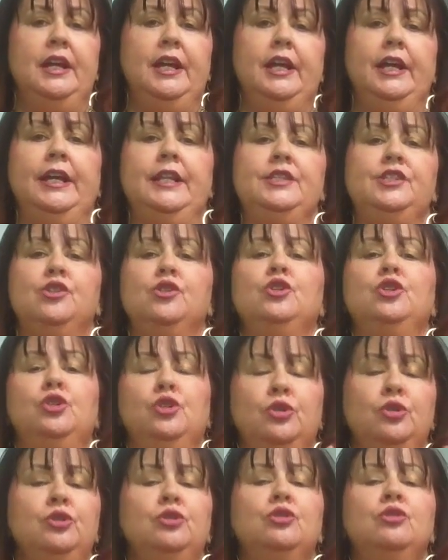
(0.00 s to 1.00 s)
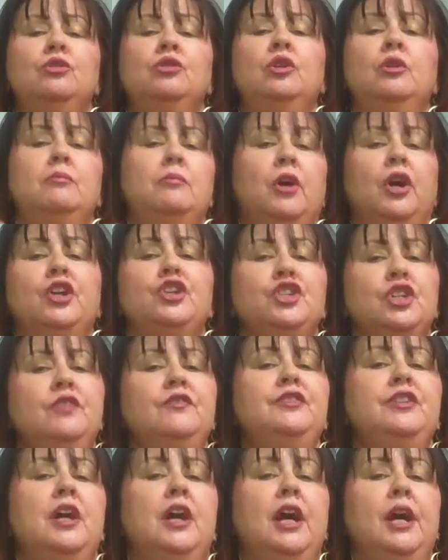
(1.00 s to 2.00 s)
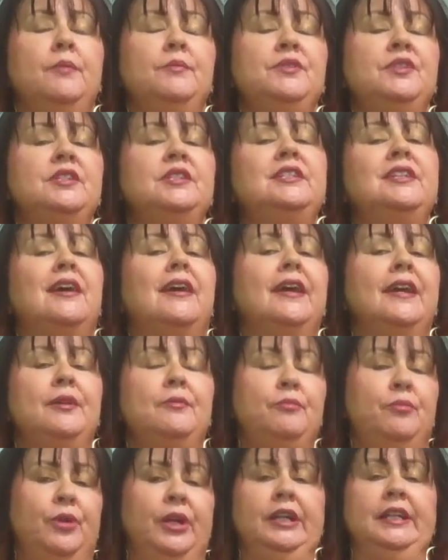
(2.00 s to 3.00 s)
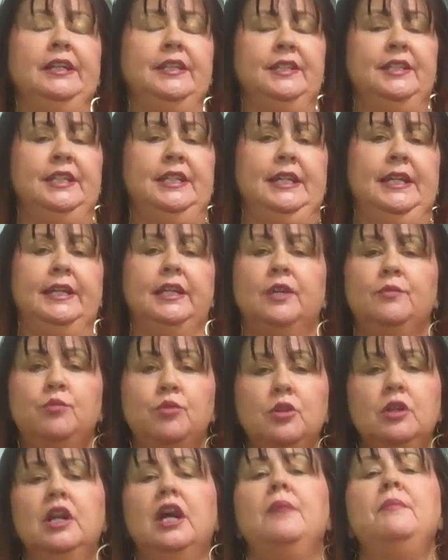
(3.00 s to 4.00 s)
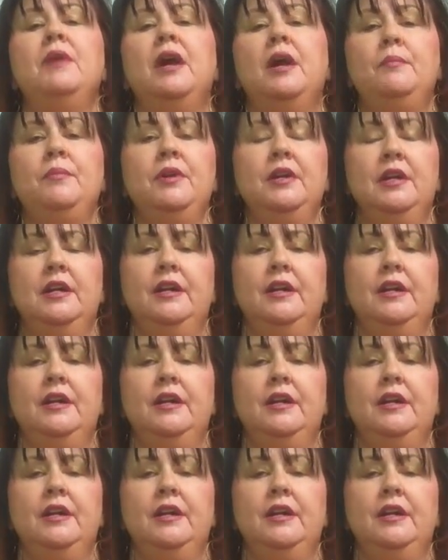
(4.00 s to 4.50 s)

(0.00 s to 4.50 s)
And so Google March of Dimes diet pregnancy, and up will come up